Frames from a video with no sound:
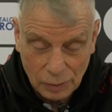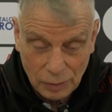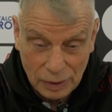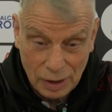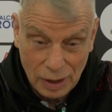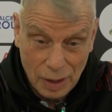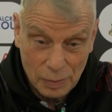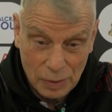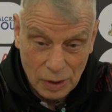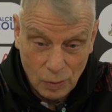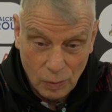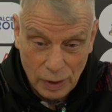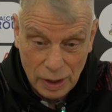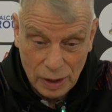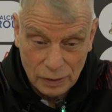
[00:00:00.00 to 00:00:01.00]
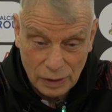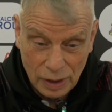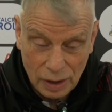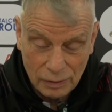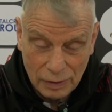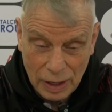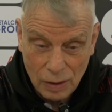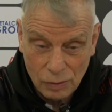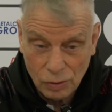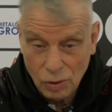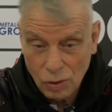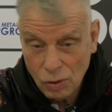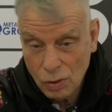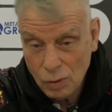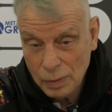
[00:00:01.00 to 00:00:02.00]
whether that be away on their ground or
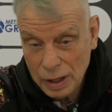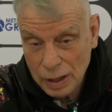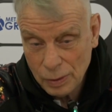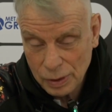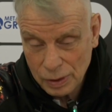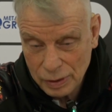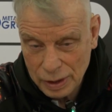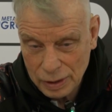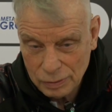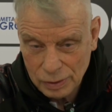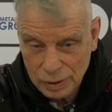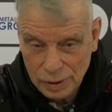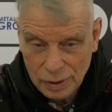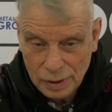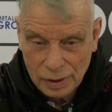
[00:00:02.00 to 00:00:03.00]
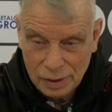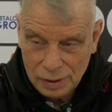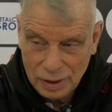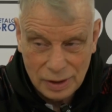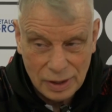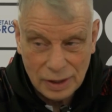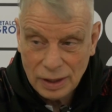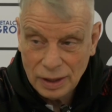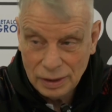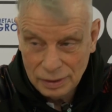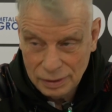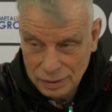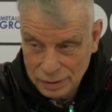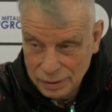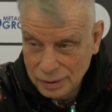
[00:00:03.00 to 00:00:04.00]
home at our ground. They dig
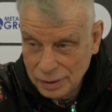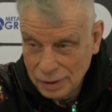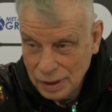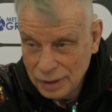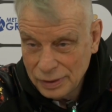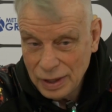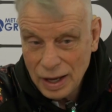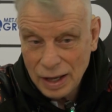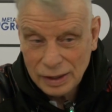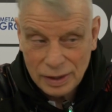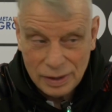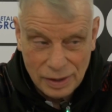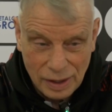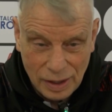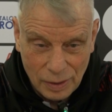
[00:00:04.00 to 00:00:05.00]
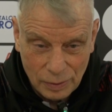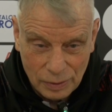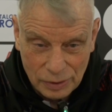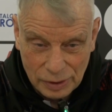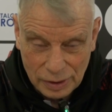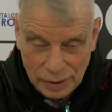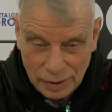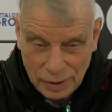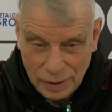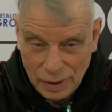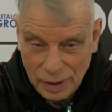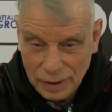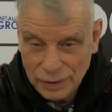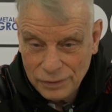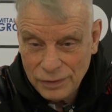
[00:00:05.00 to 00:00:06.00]
in and they hang in there with you,
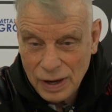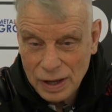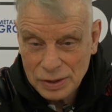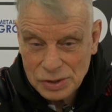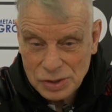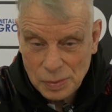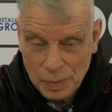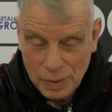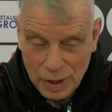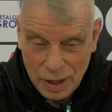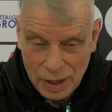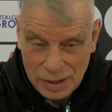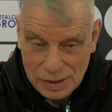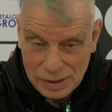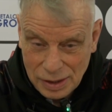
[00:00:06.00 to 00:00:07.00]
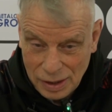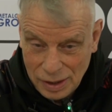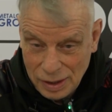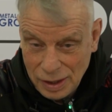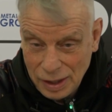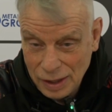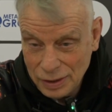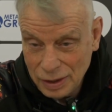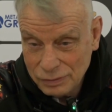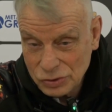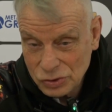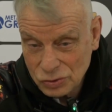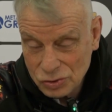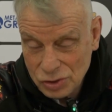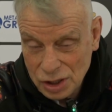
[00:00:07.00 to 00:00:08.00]
and they find a surprise, and they have a
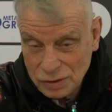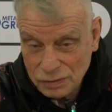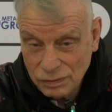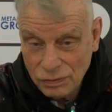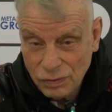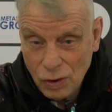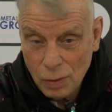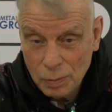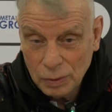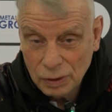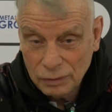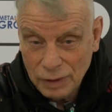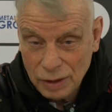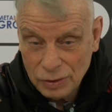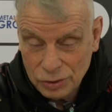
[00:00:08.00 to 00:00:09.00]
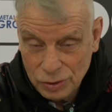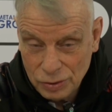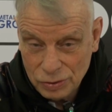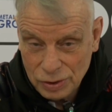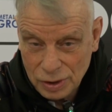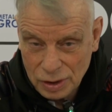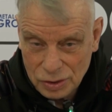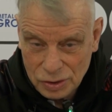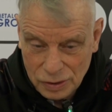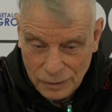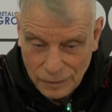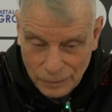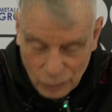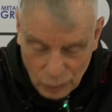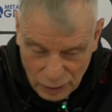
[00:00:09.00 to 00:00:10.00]
successful formula of how they do things.
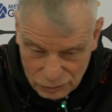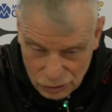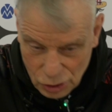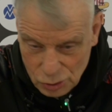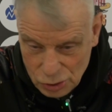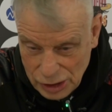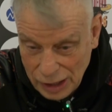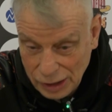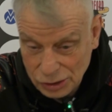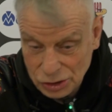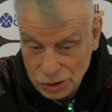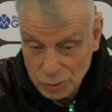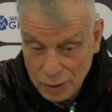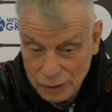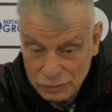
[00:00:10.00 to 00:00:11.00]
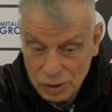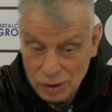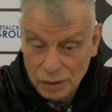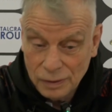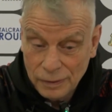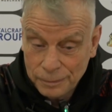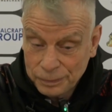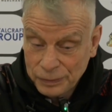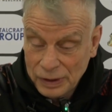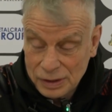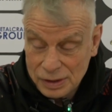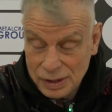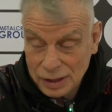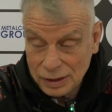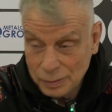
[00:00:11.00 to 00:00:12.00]
We have 2 challenges. We have to
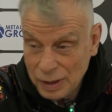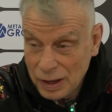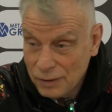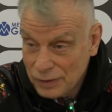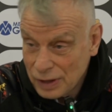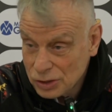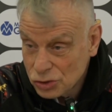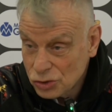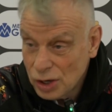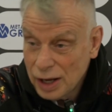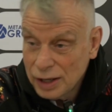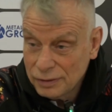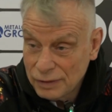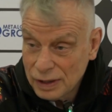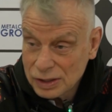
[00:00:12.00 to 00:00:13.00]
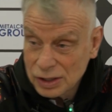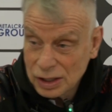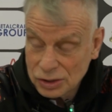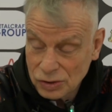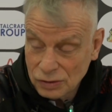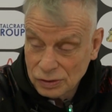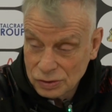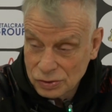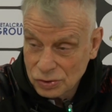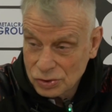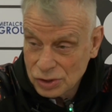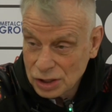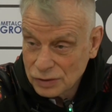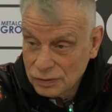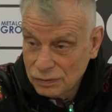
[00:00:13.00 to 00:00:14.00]
take them out of that stride of that
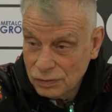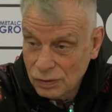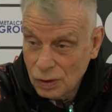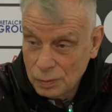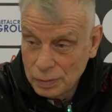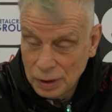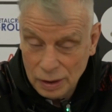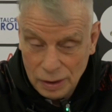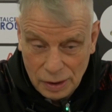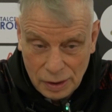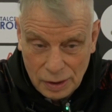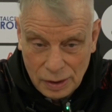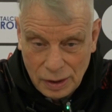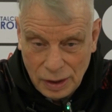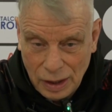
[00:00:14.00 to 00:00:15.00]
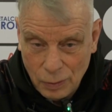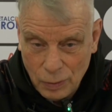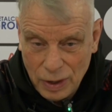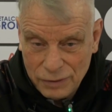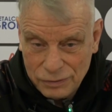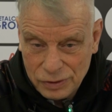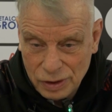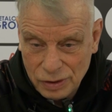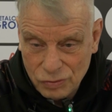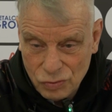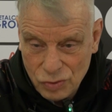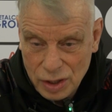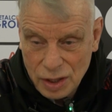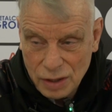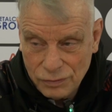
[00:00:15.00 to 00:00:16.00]
successful formula, and we have to
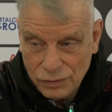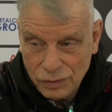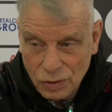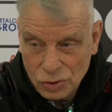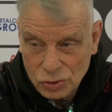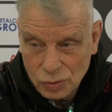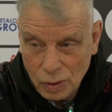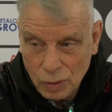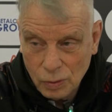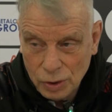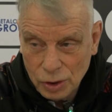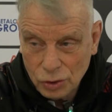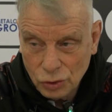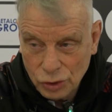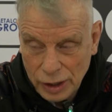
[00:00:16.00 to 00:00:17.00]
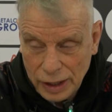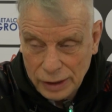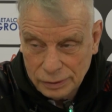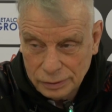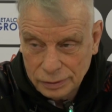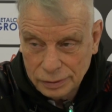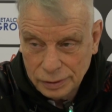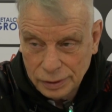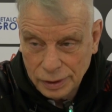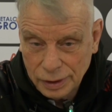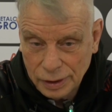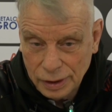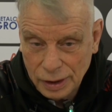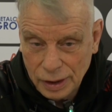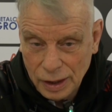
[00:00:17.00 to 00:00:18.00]
reinforce what we're good at
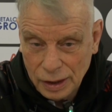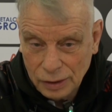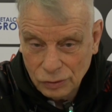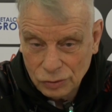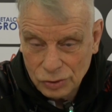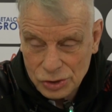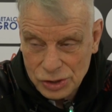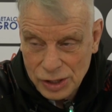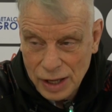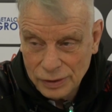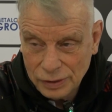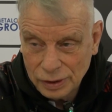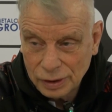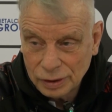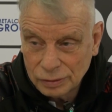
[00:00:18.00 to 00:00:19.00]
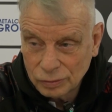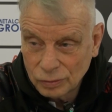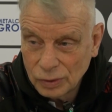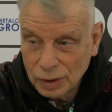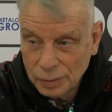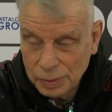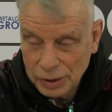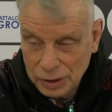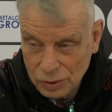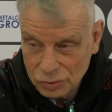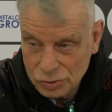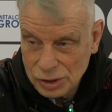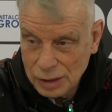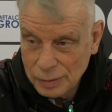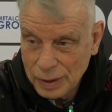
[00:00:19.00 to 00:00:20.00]
and understand that we're a pretty
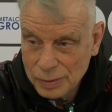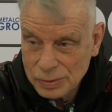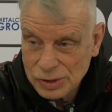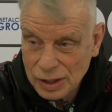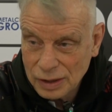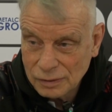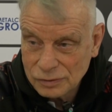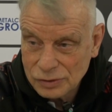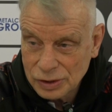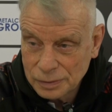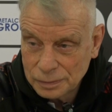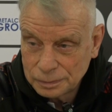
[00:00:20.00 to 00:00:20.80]
good team ourselves.